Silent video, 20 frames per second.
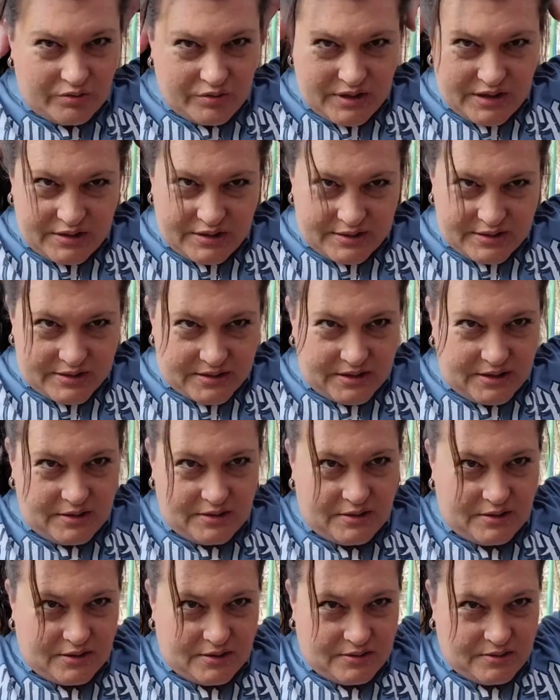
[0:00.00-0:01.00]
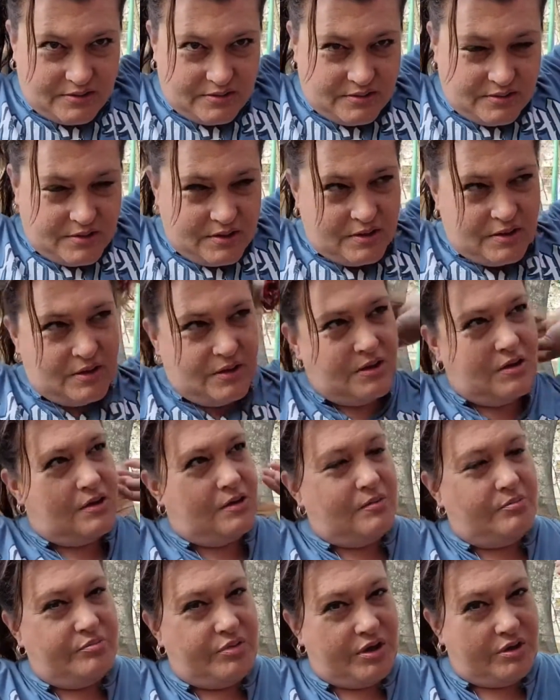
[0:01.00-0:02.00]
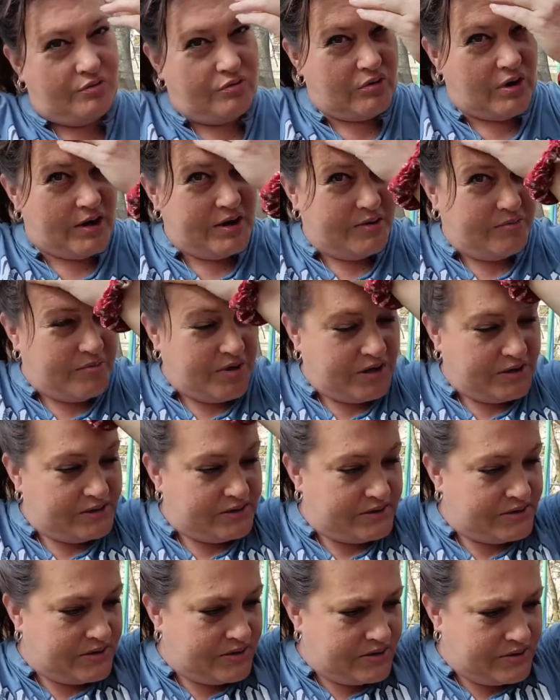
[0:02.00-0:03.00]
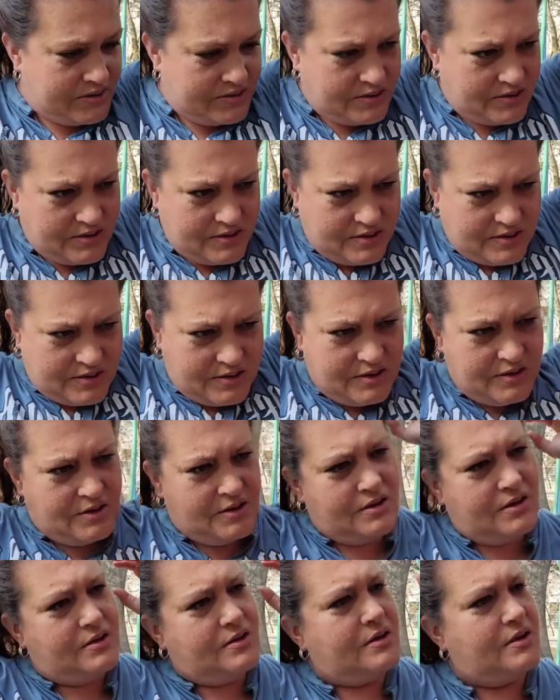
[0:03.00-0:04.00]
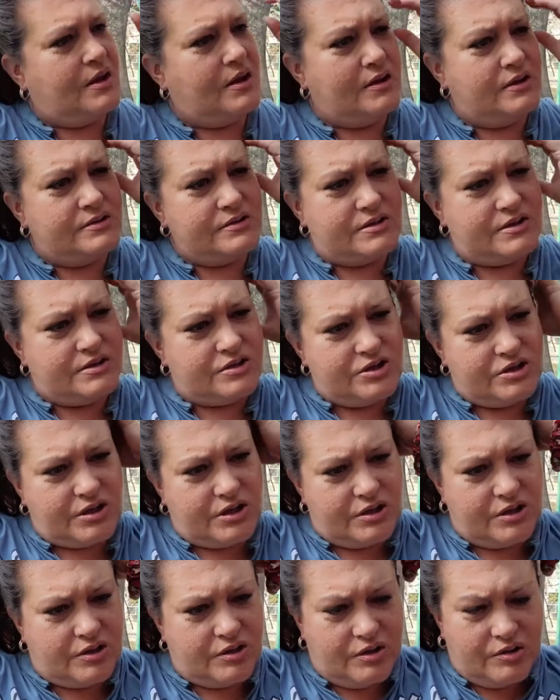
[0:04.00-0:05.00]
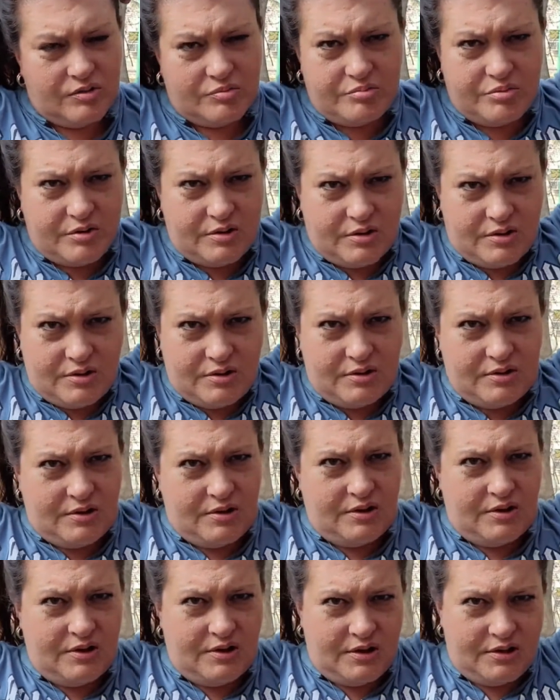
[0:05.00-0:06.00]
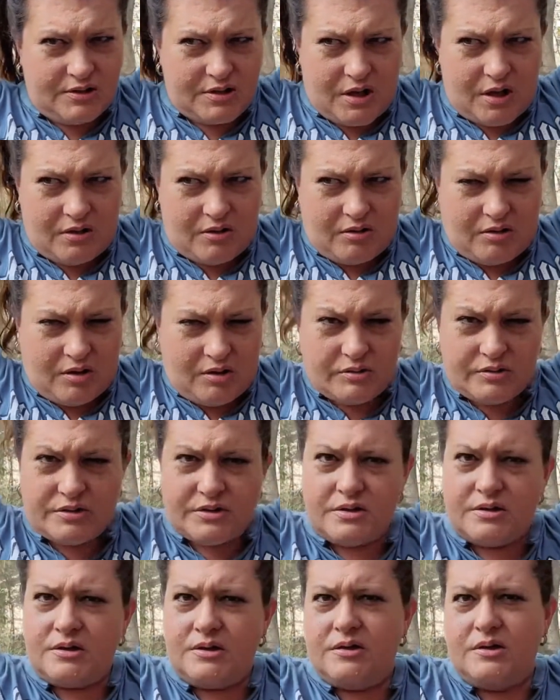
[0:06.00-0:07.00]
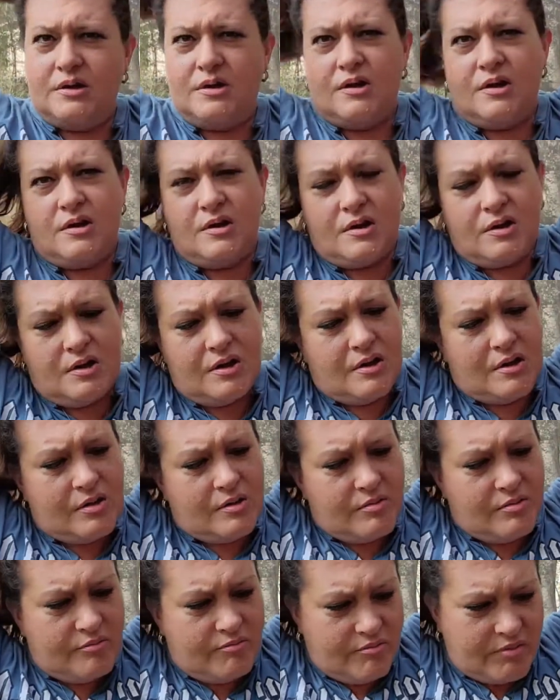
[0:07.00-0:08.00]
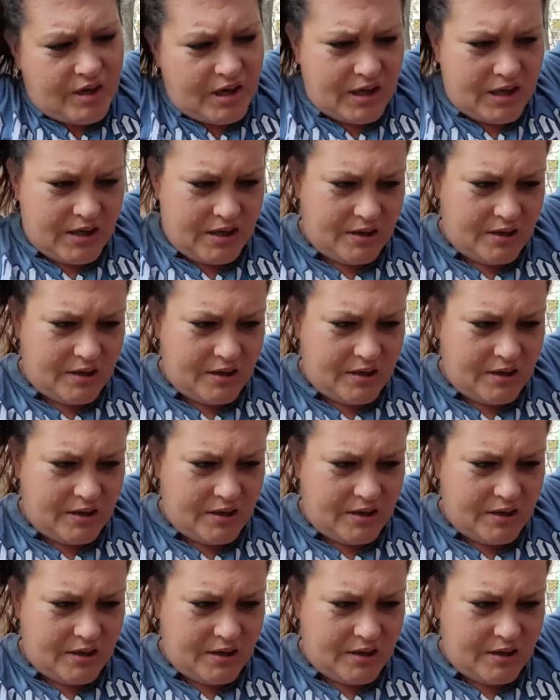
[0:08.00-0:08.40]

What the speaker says: need to see the big runny mess that is the chicken coop. It's kind of gross, but